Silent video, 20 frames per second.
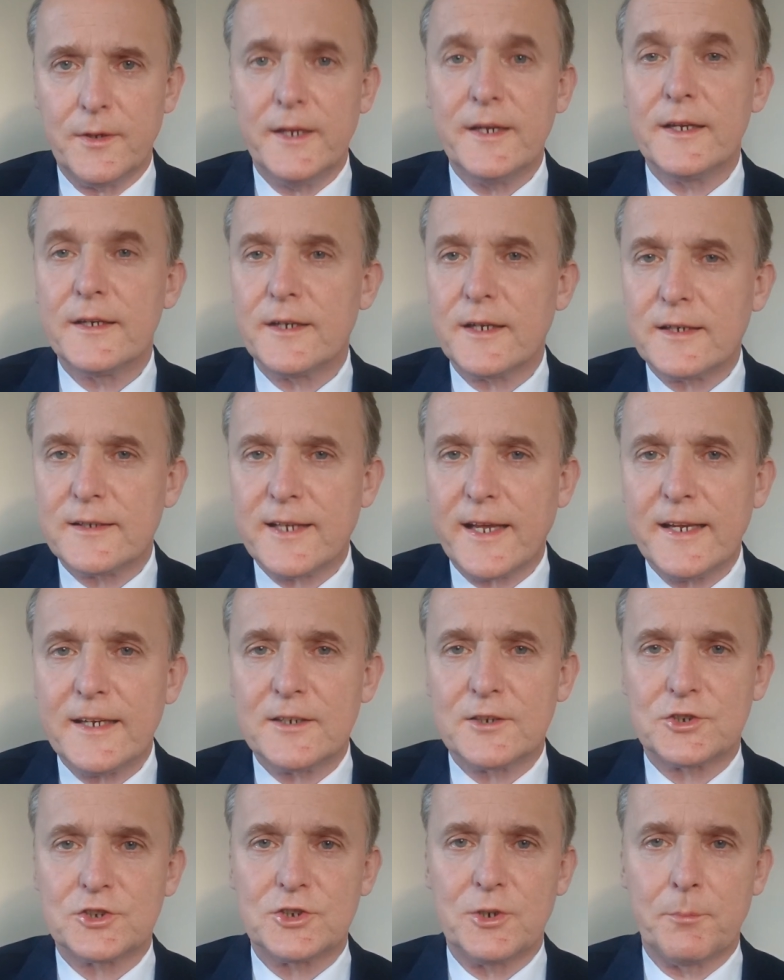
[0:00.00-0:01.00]
In a
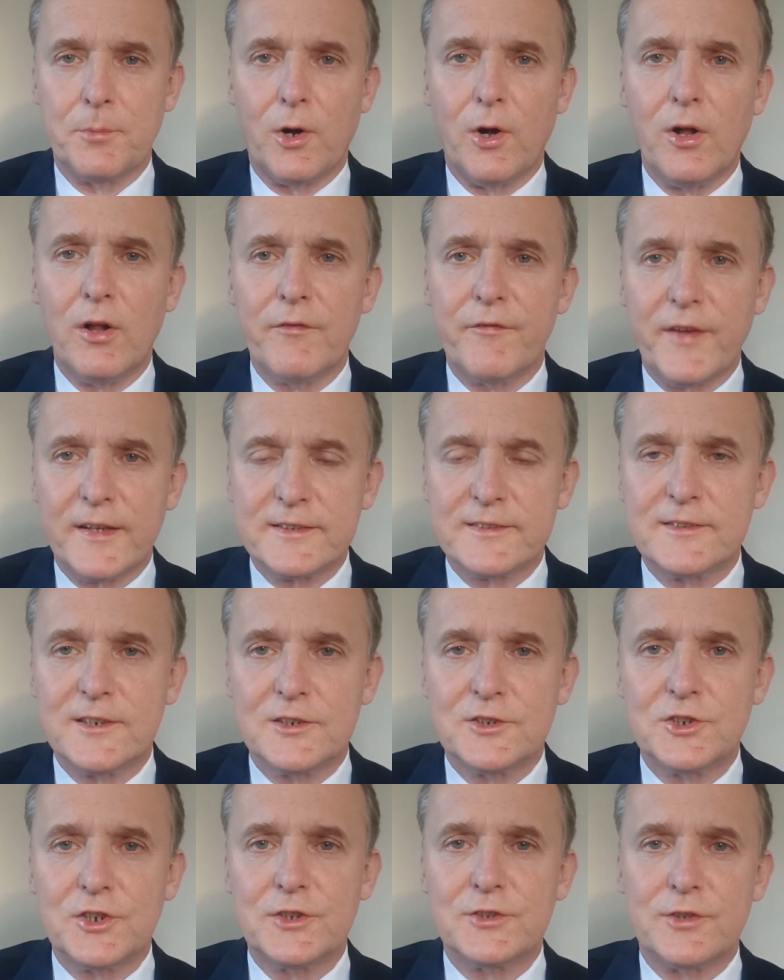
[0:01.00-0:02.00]
dictatorship, all
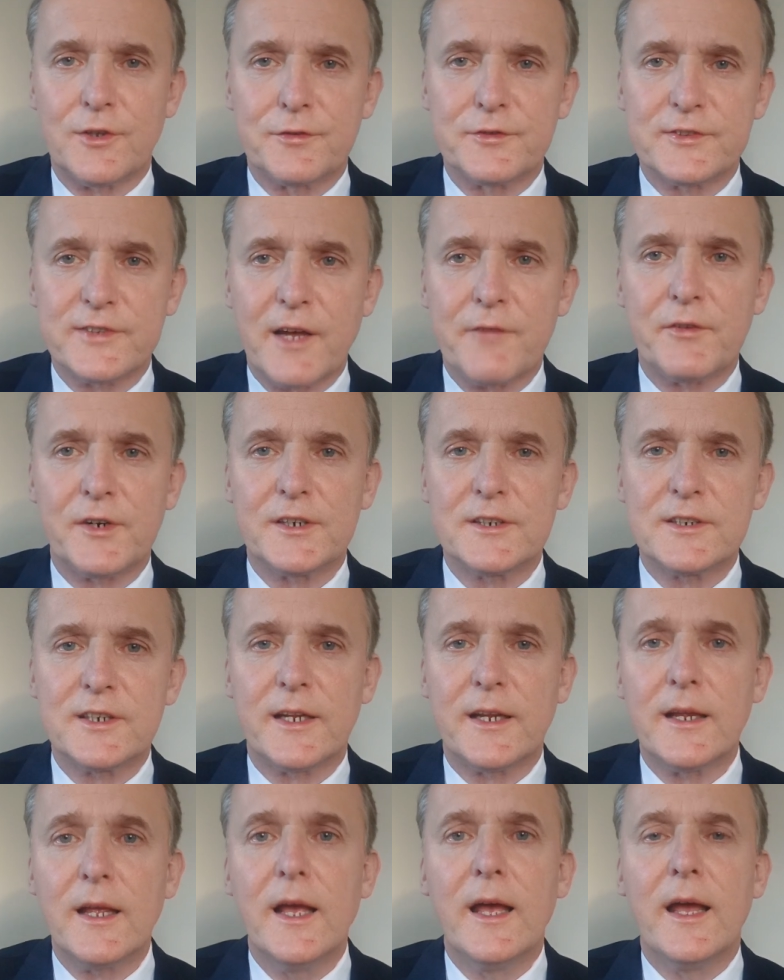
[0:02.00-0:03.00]
vestiges of
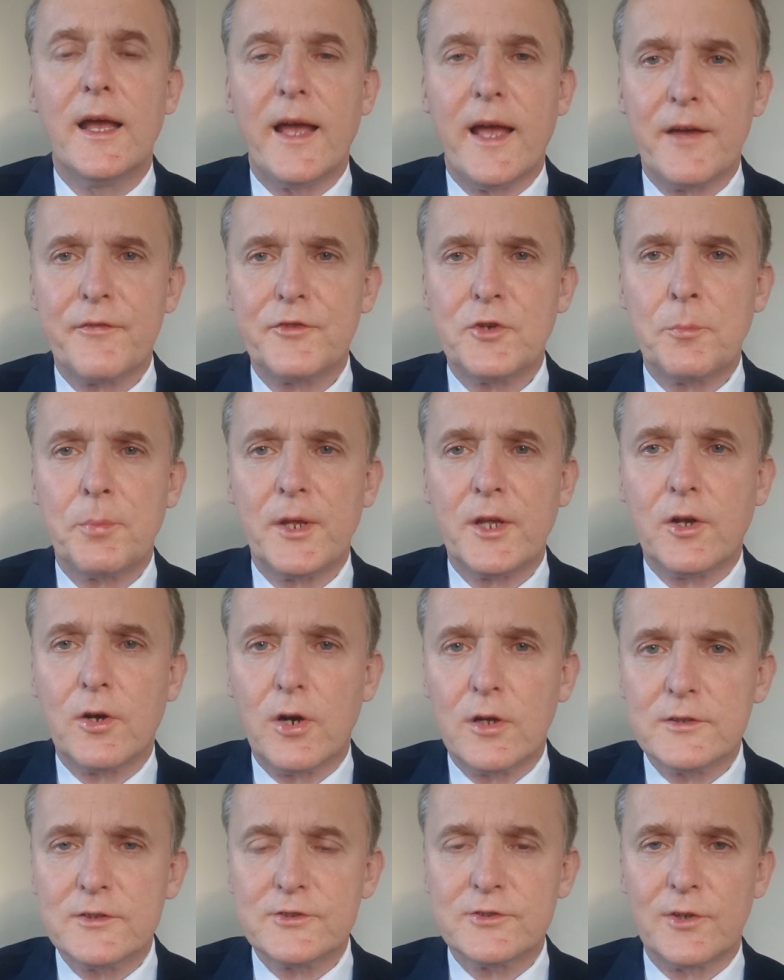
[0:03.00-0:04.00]
sovereignty have to be
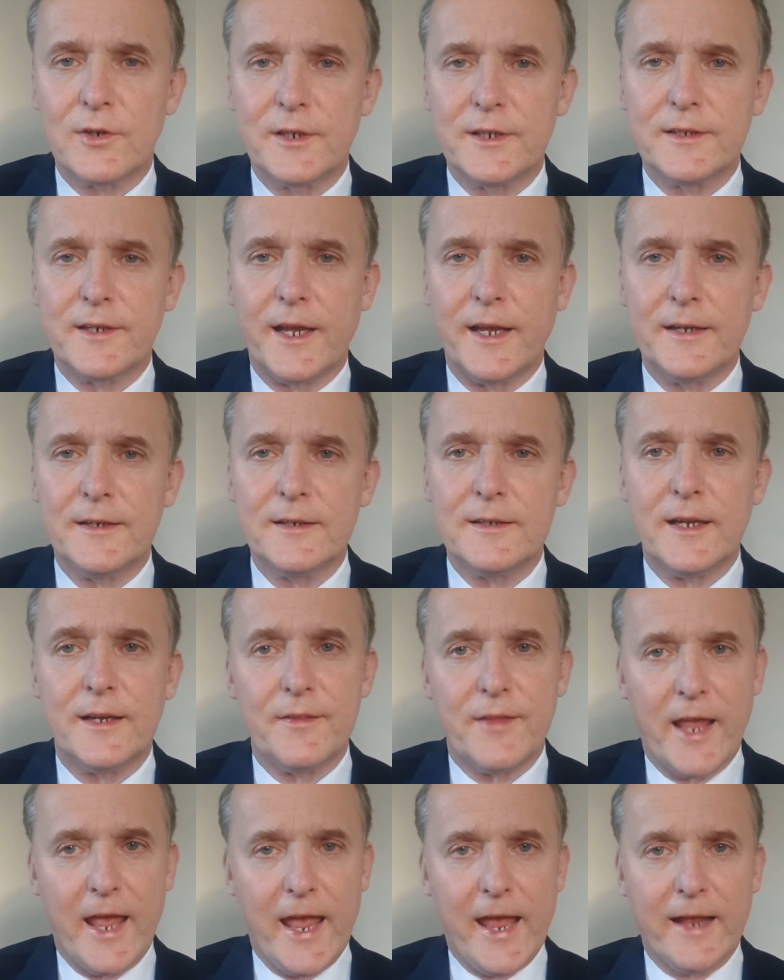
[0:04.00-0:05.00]
consolidated
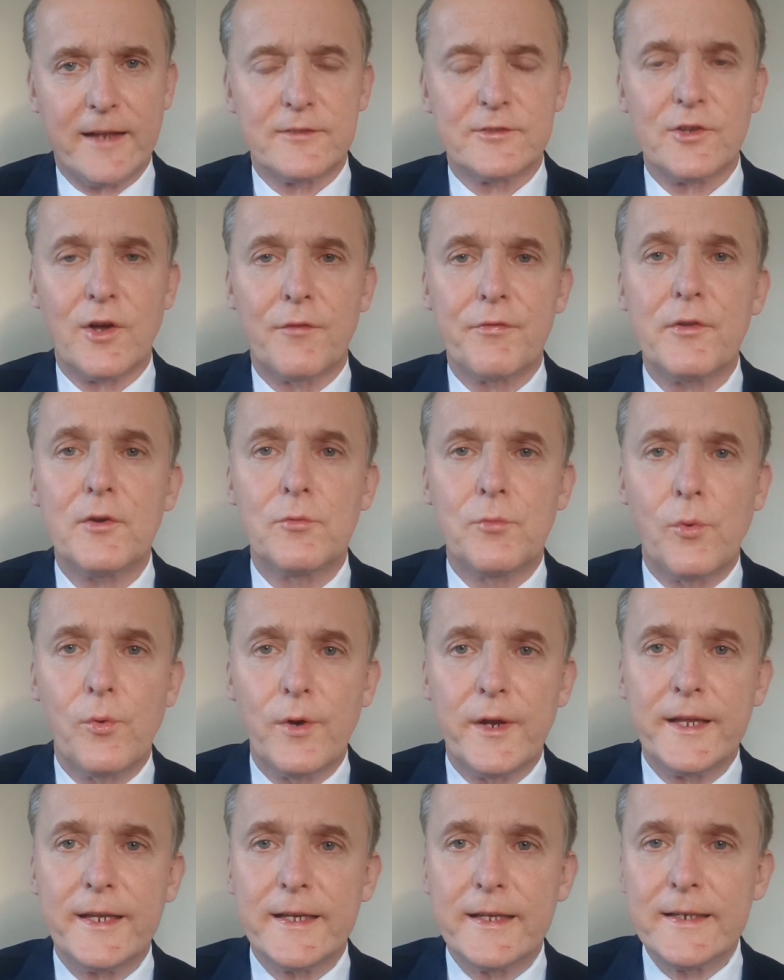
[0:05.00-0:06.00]
in the hands of the
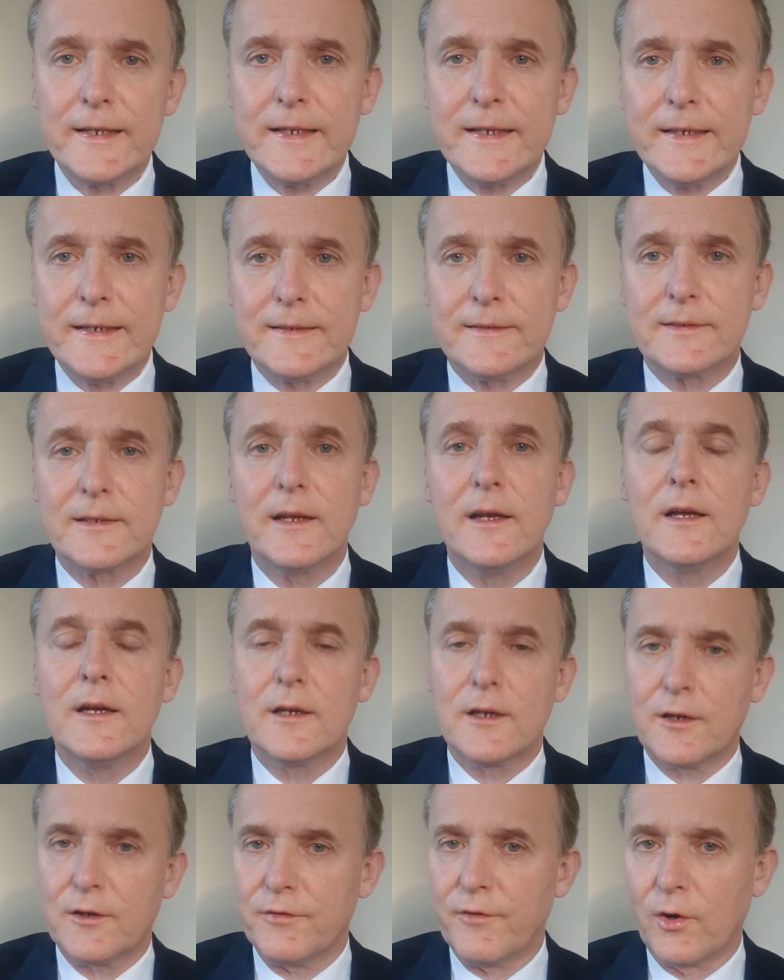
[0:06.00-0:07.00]
ruling elite."
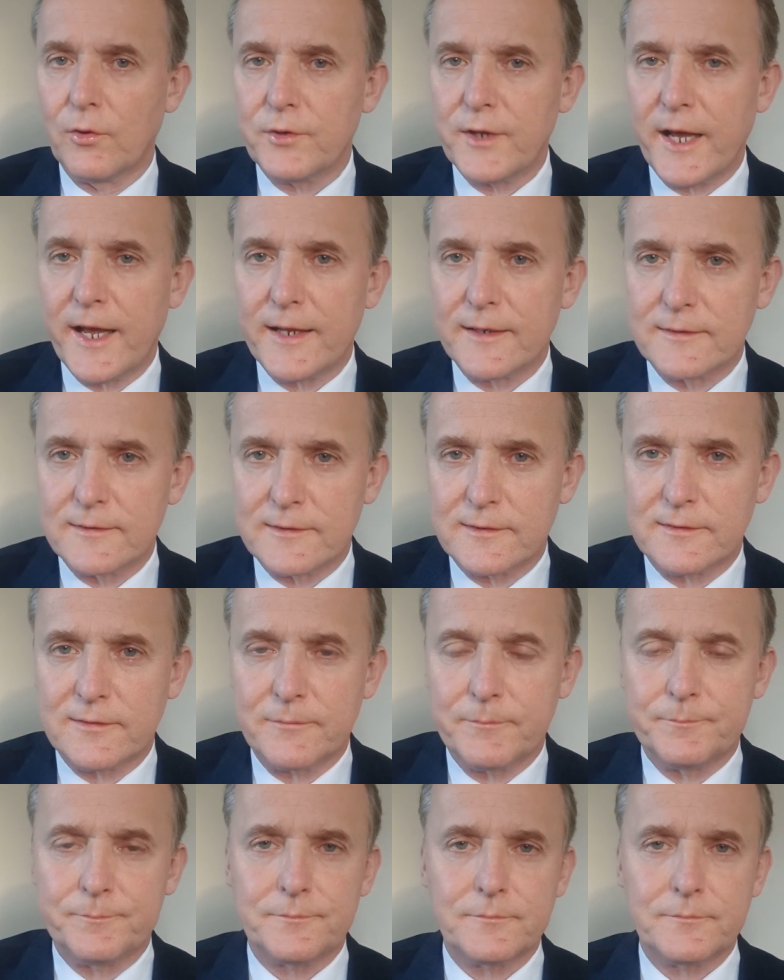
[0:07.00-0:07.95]
Quote ends.